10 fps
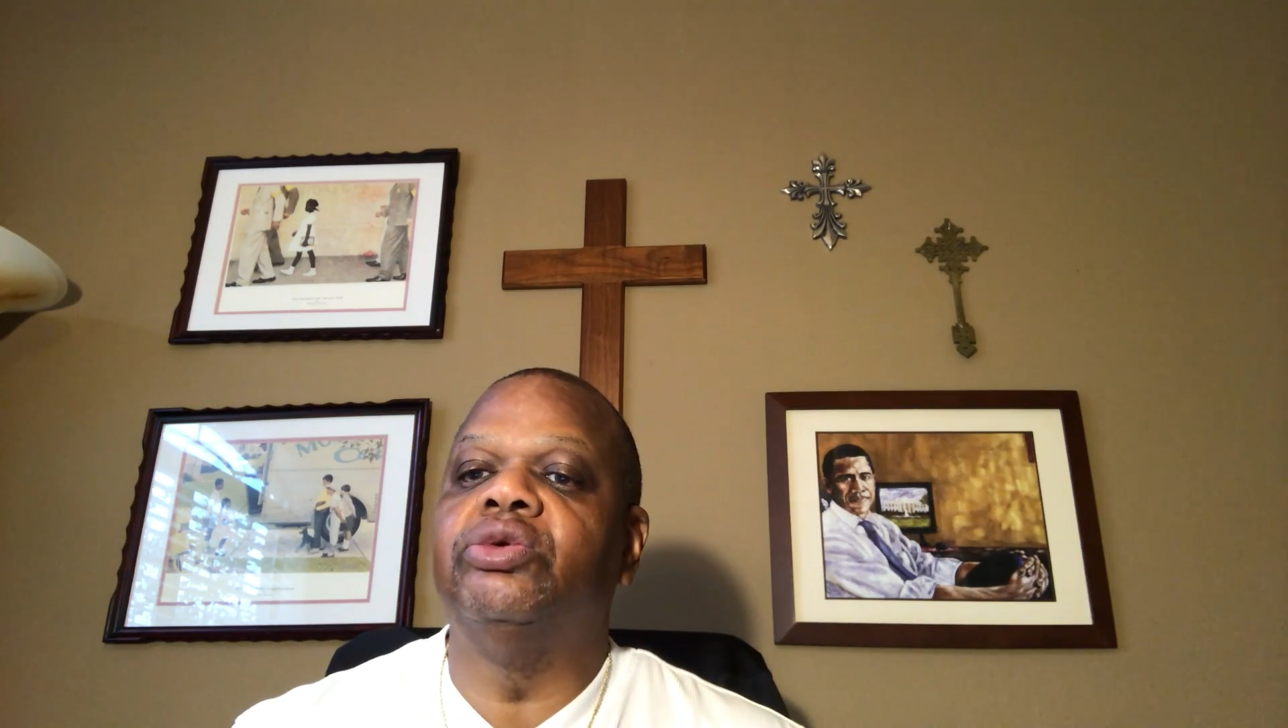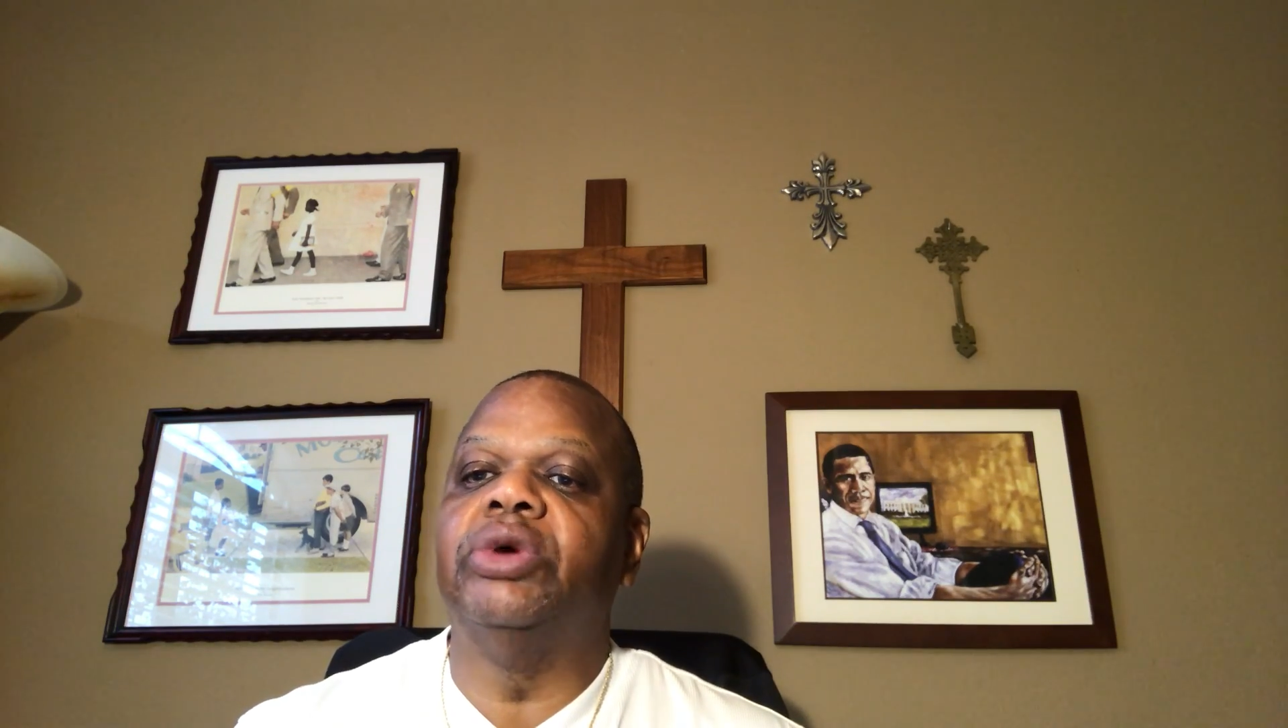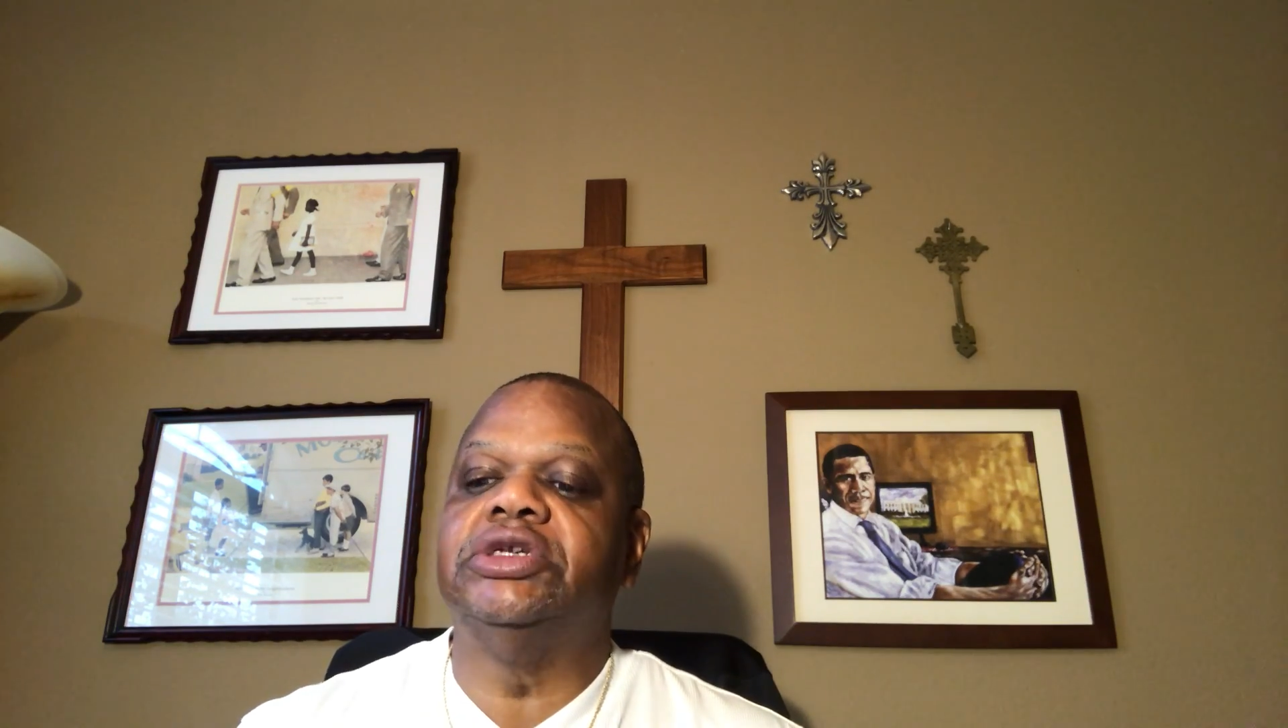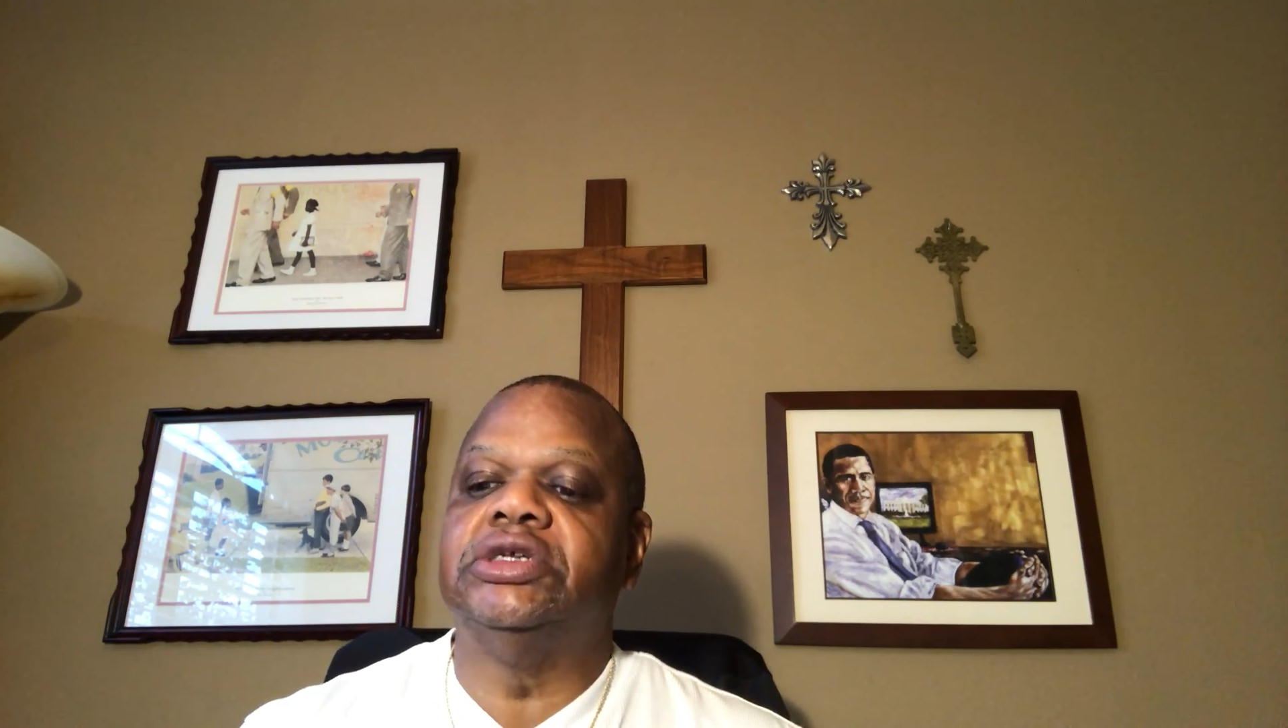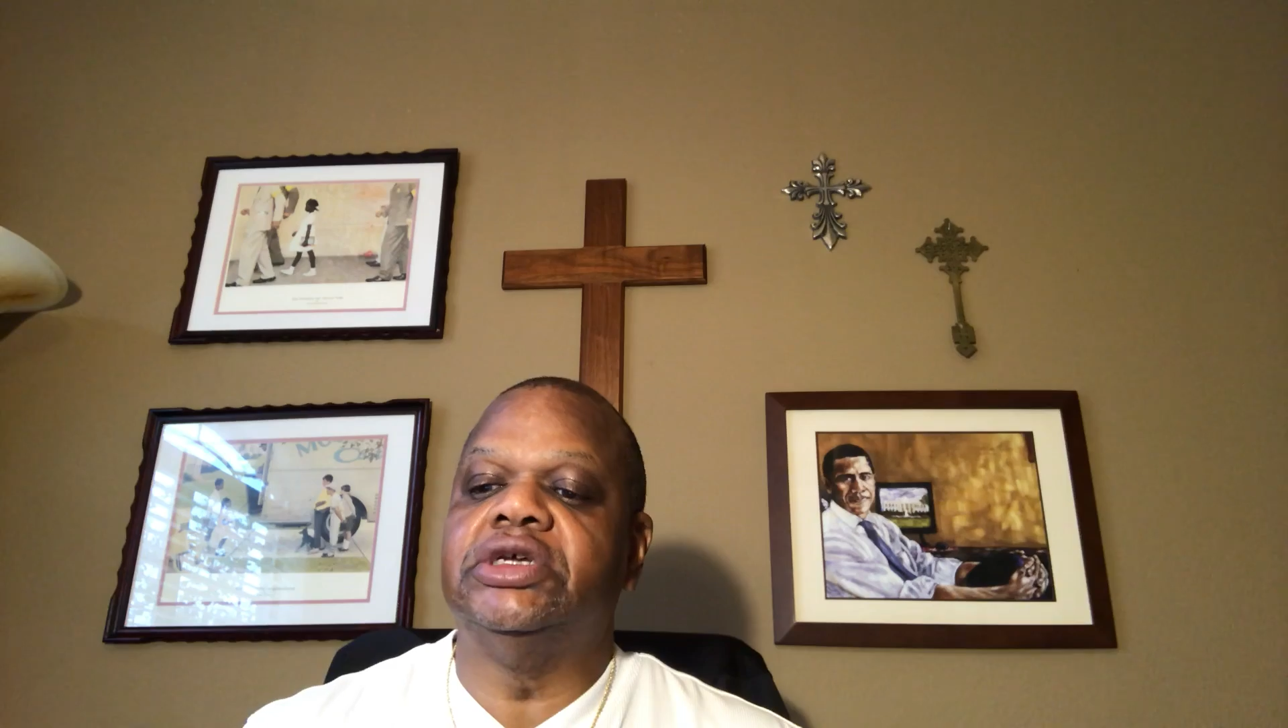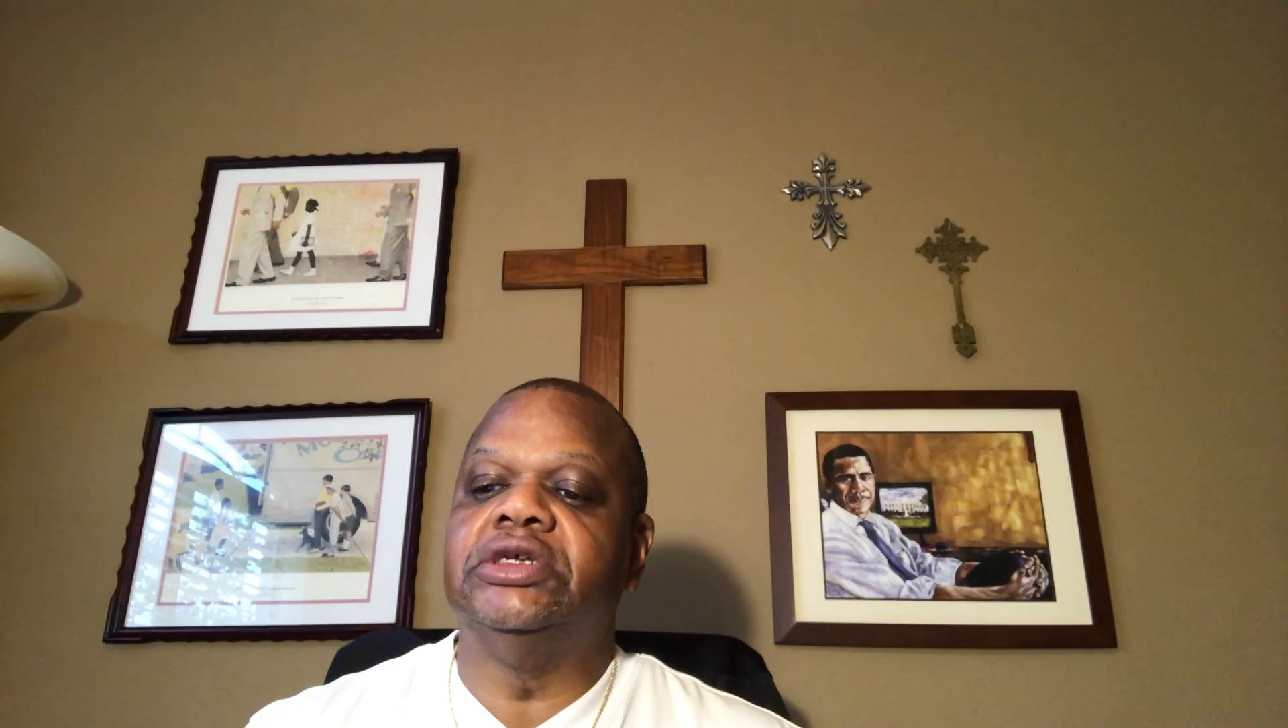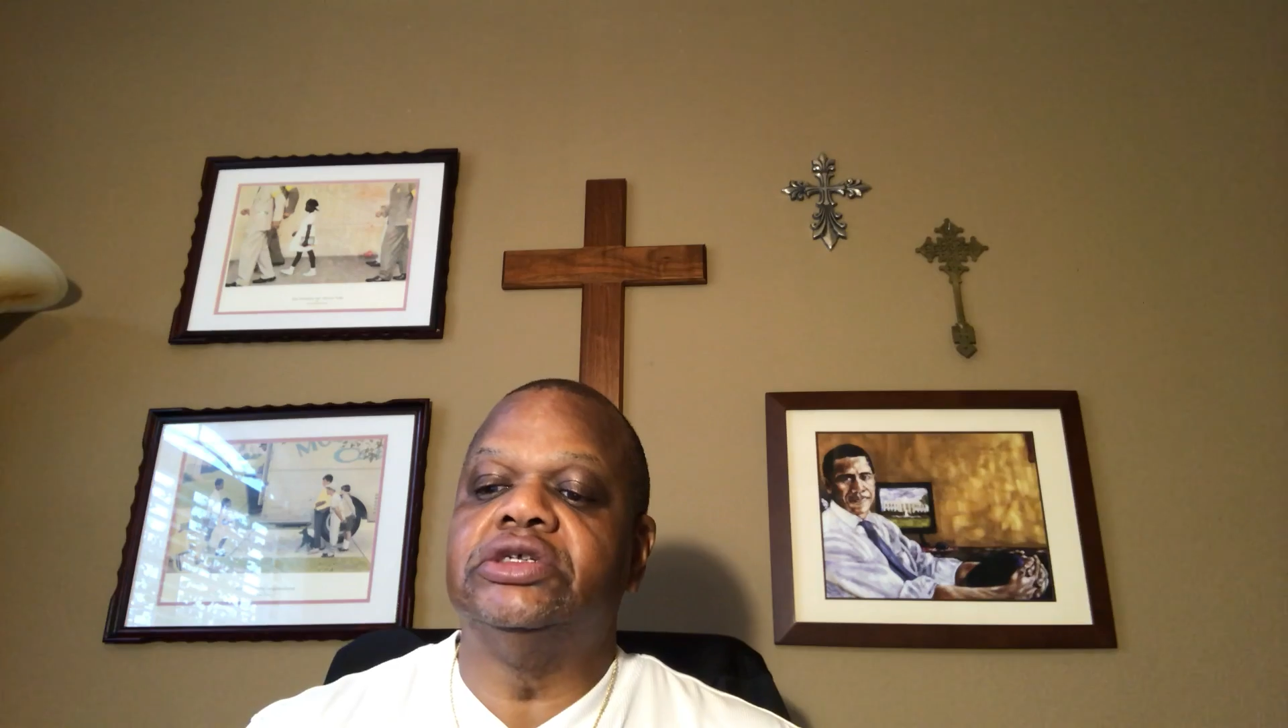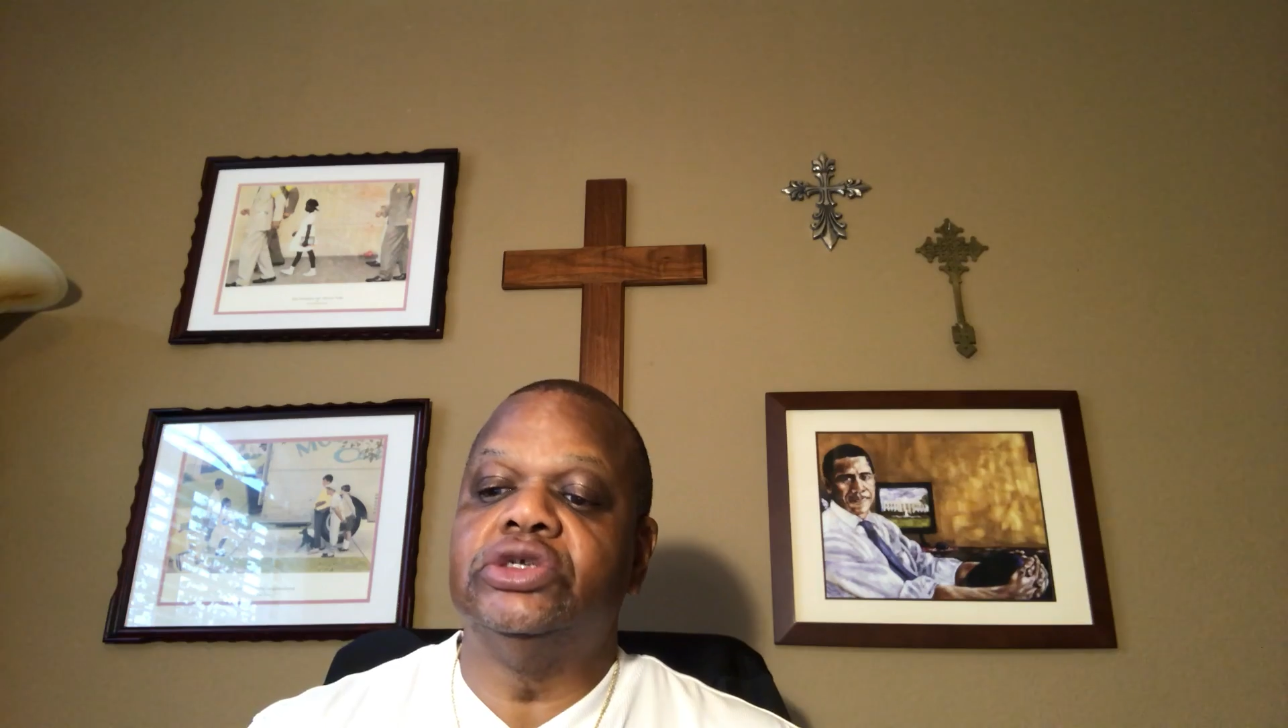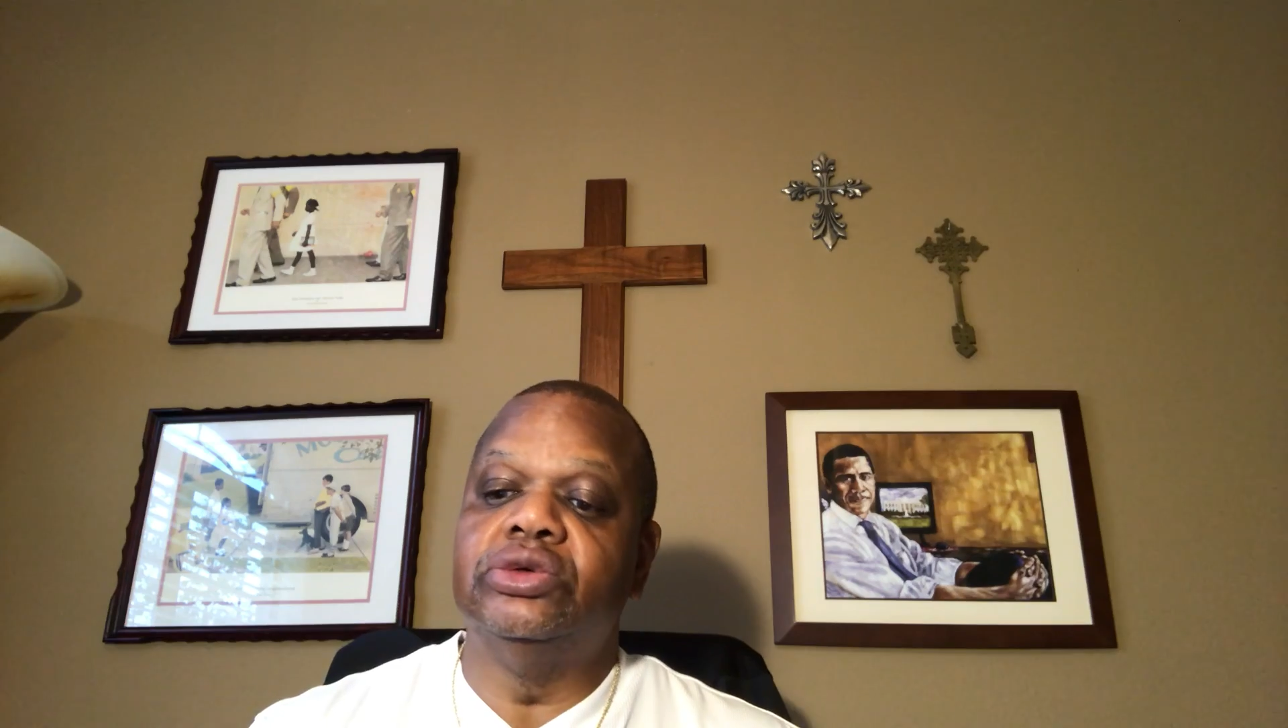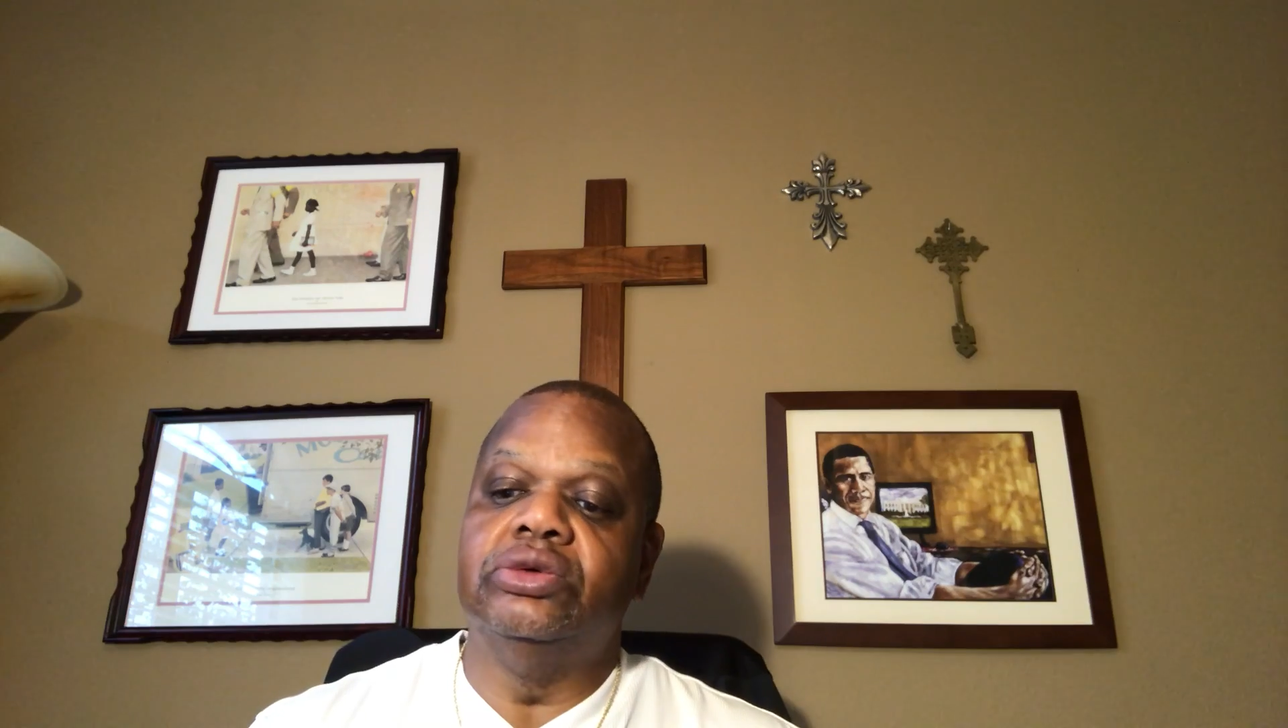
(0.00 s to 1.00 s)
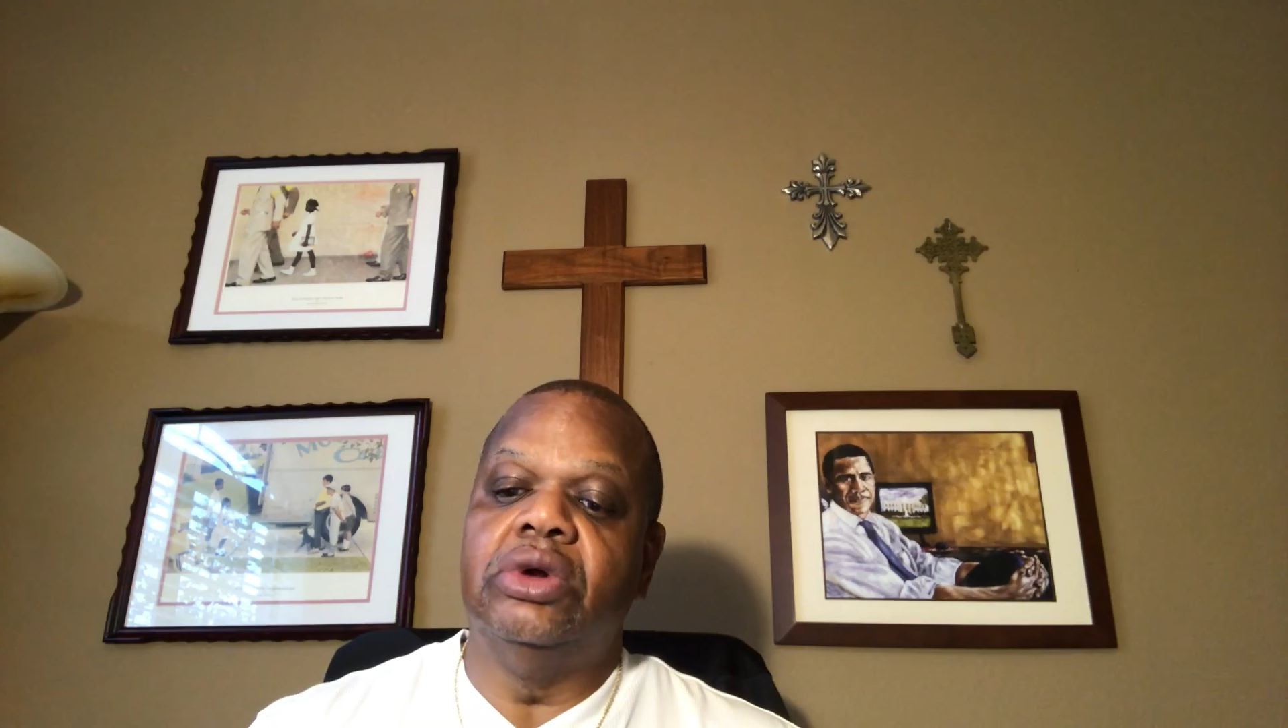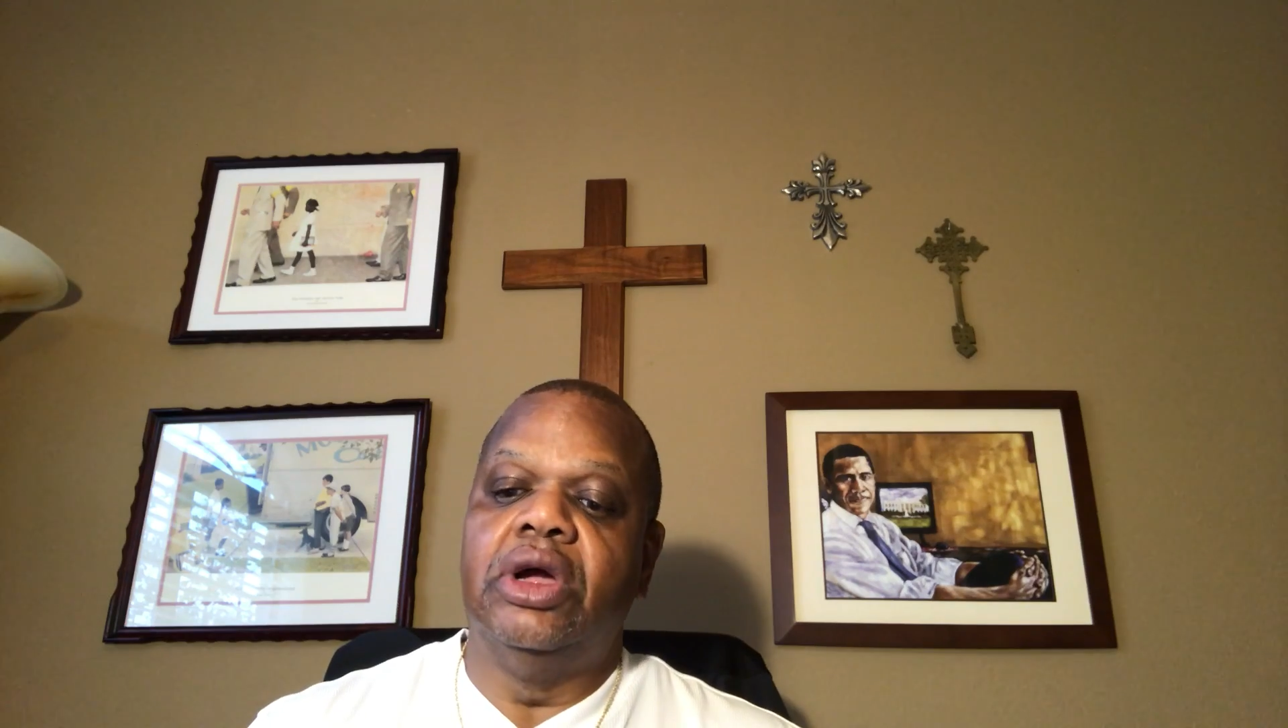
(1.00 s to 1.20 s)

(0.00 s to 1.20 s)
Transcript: 22.